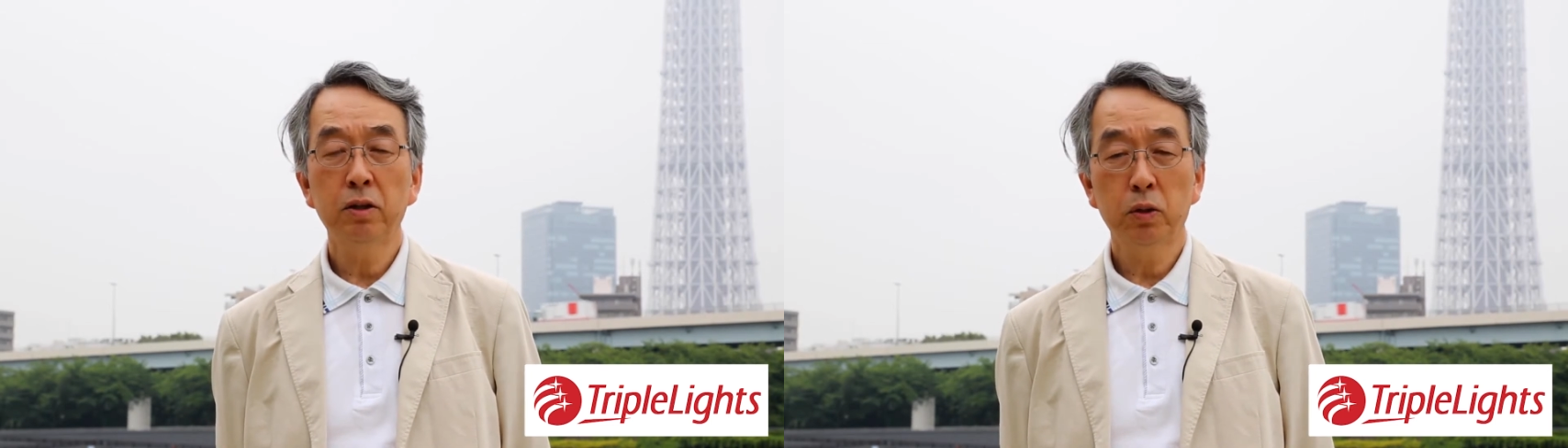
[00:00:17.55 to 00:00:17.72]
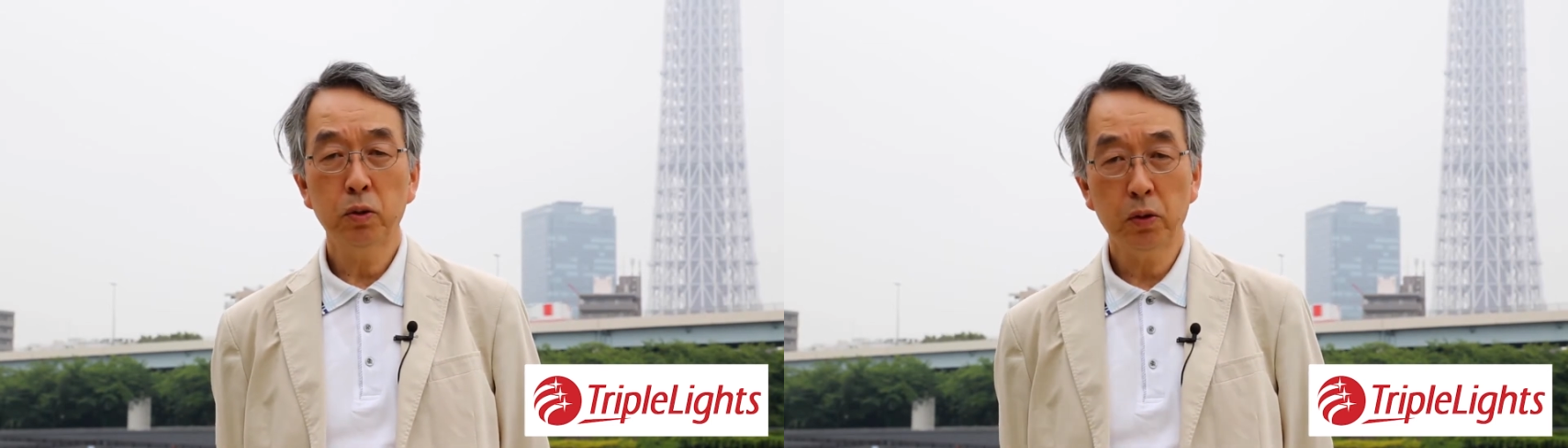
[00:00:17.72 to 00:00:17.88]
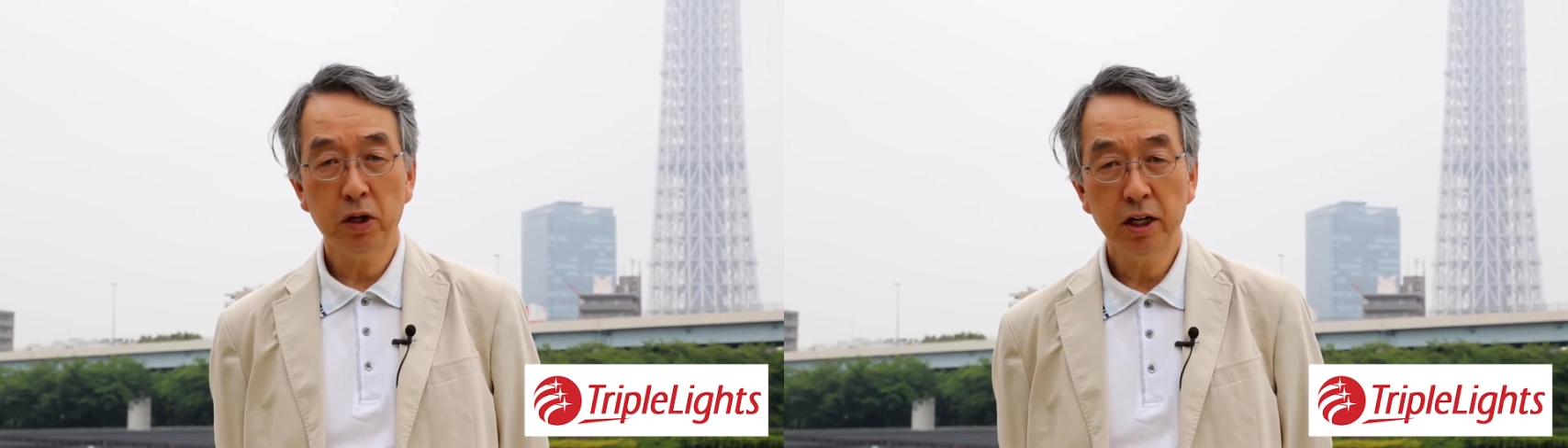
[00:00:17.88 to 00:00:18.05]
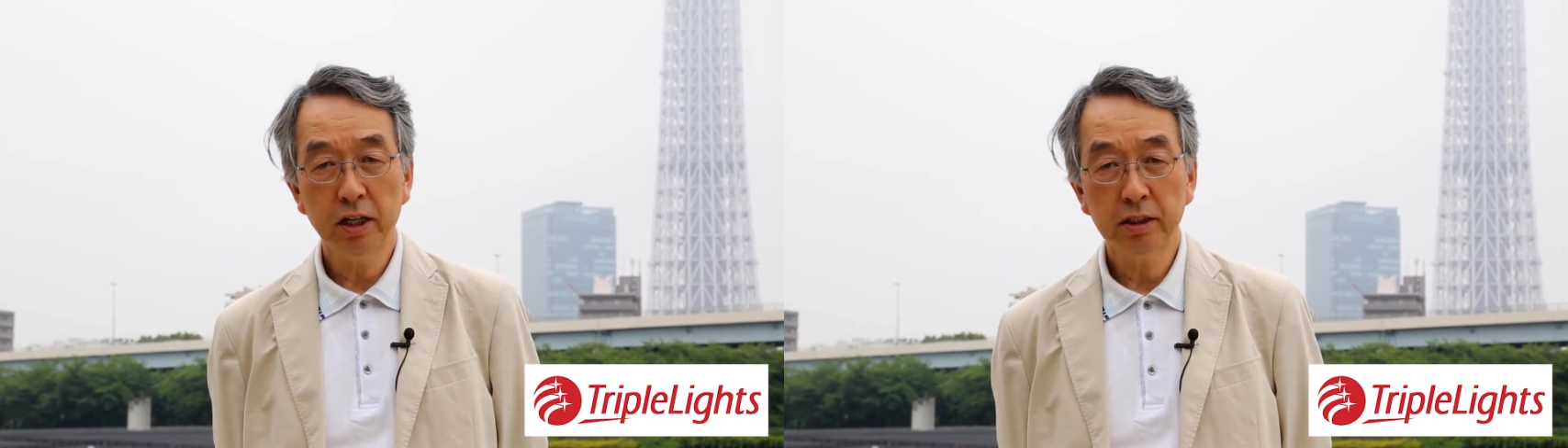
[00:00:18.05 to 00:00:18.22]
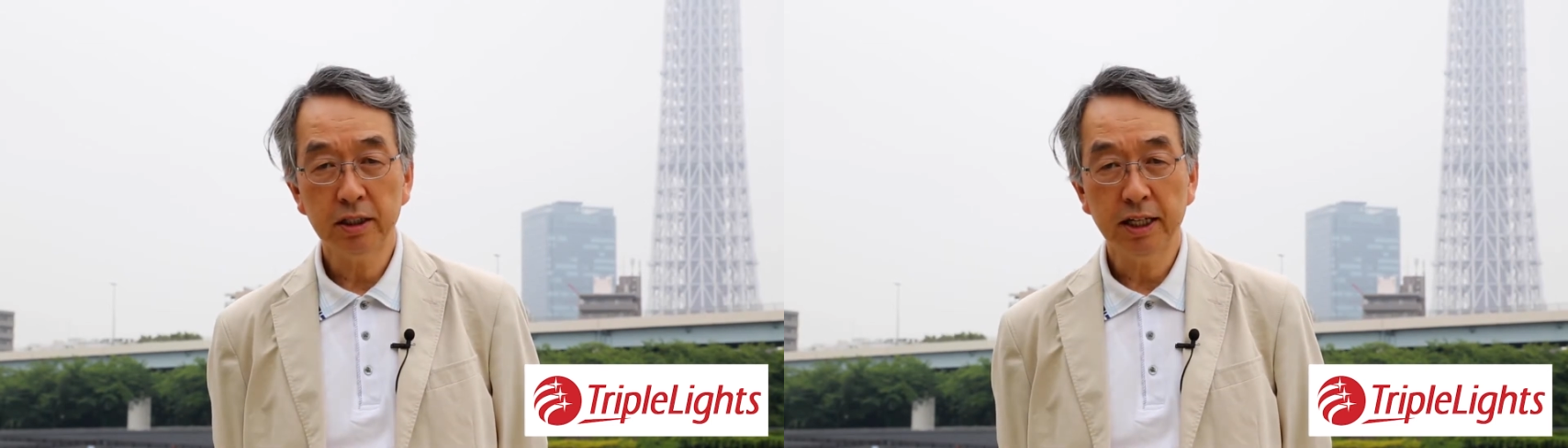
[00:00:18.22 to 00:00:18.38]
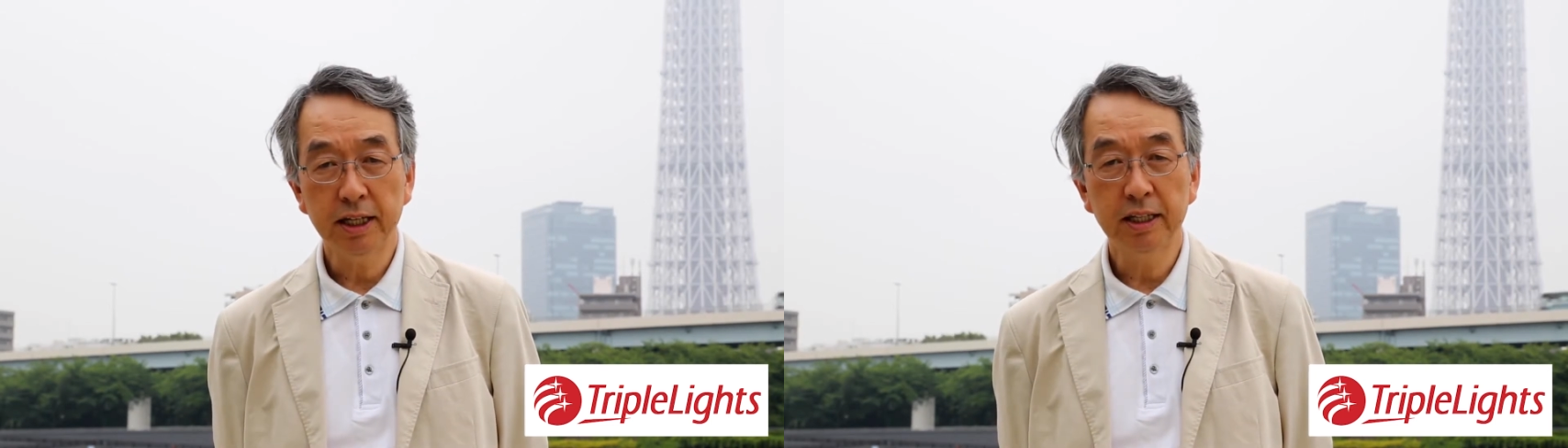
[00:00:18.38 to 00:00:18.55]
tours
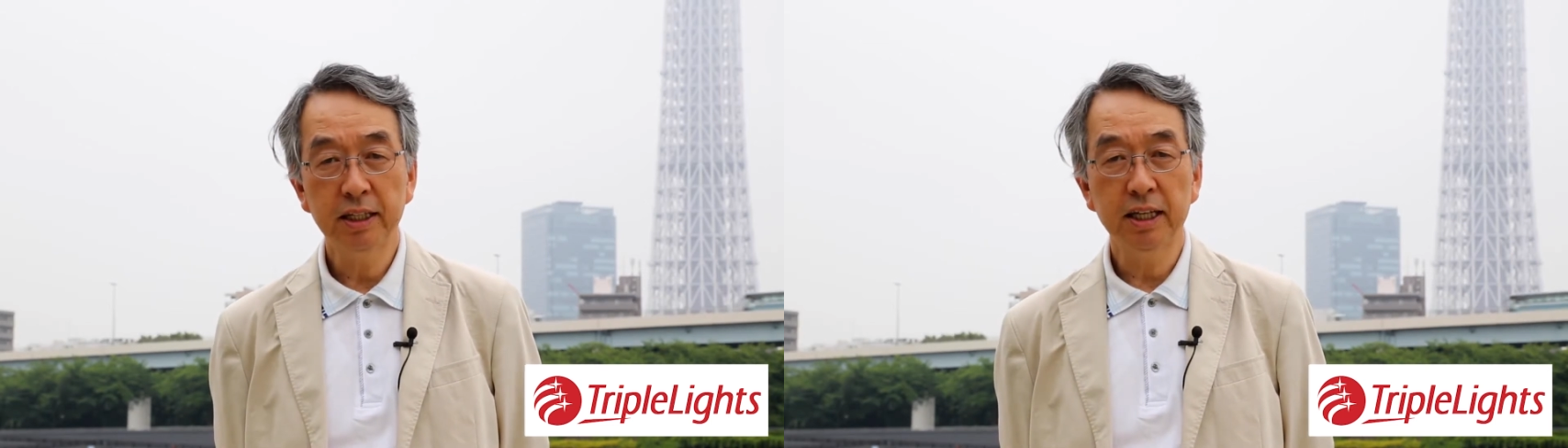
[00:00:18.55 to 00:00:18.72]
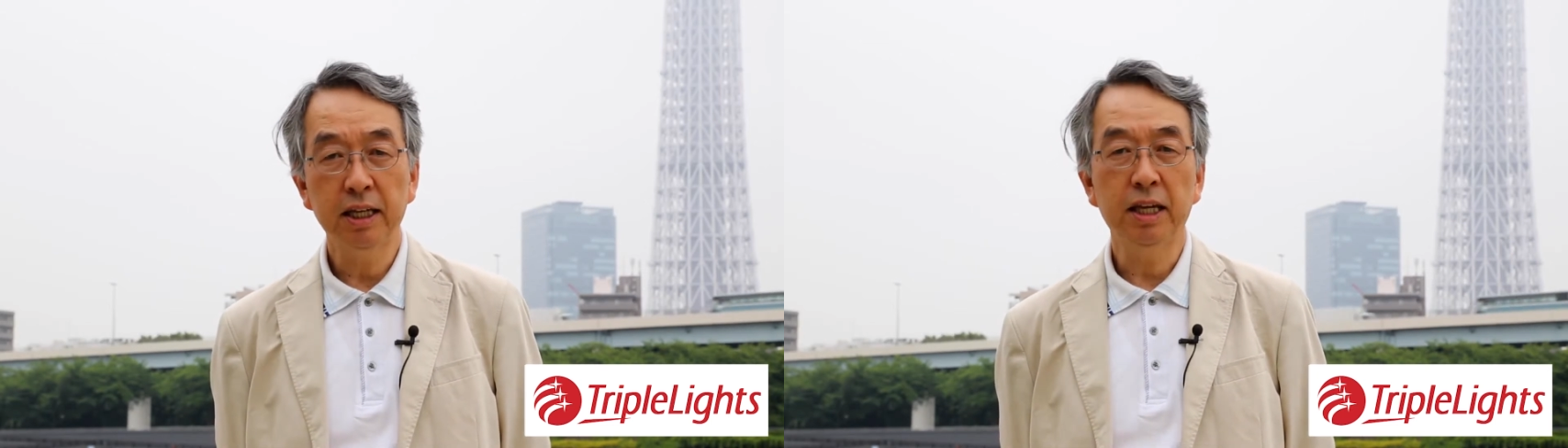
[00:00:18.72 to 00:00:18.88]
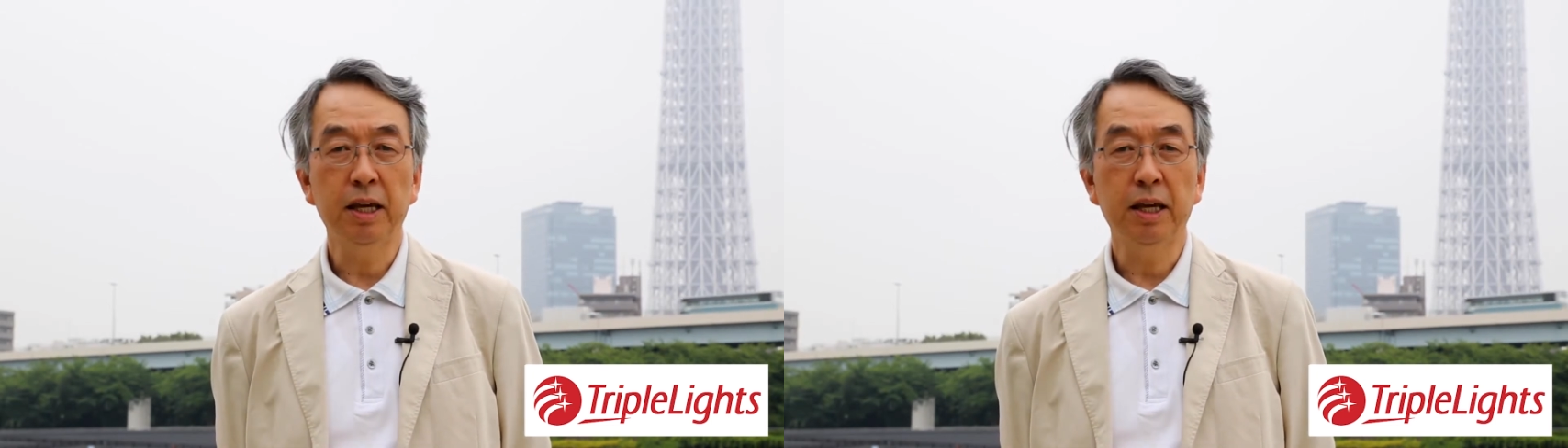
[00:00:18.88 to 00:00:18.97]
in the